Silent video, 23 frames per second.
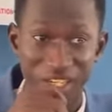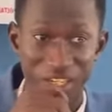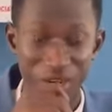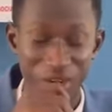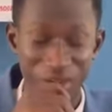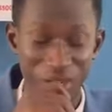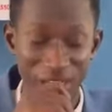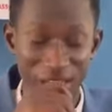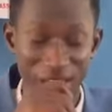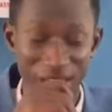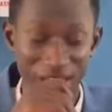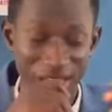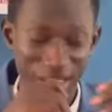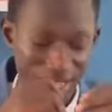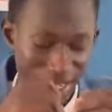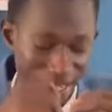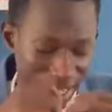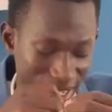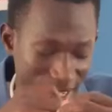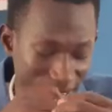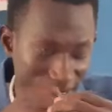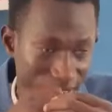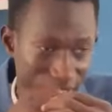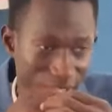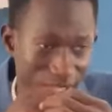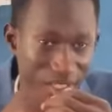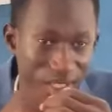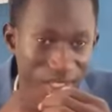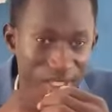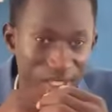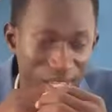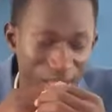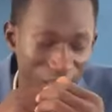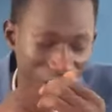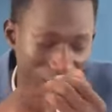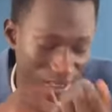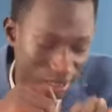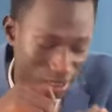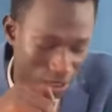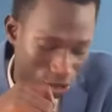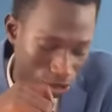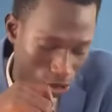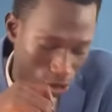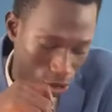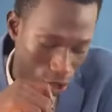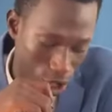Okay? Yes.
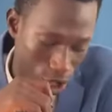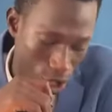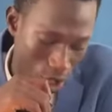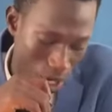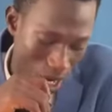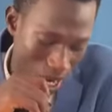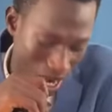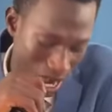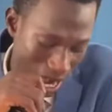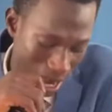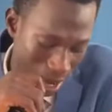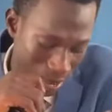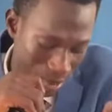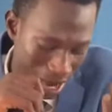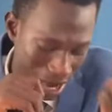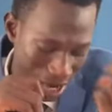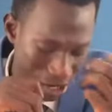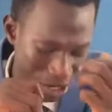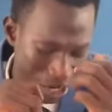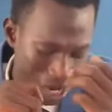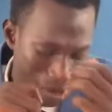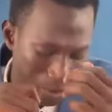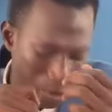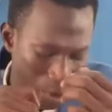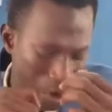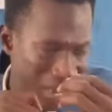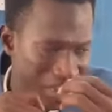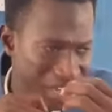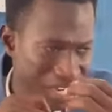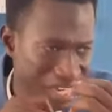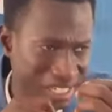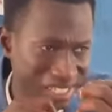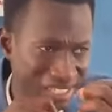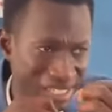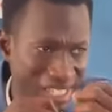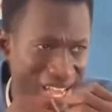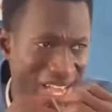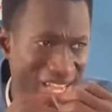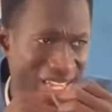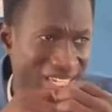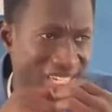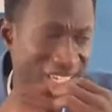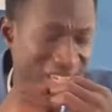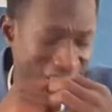So another point is that